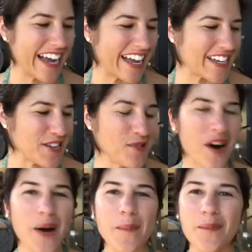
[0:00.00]
and you
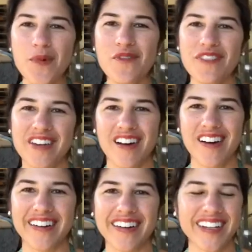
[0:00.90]
are moving
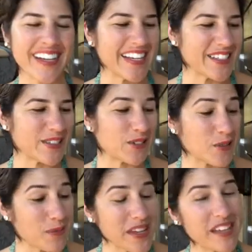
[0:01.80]
on. So
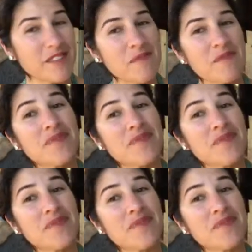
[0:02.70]
to me,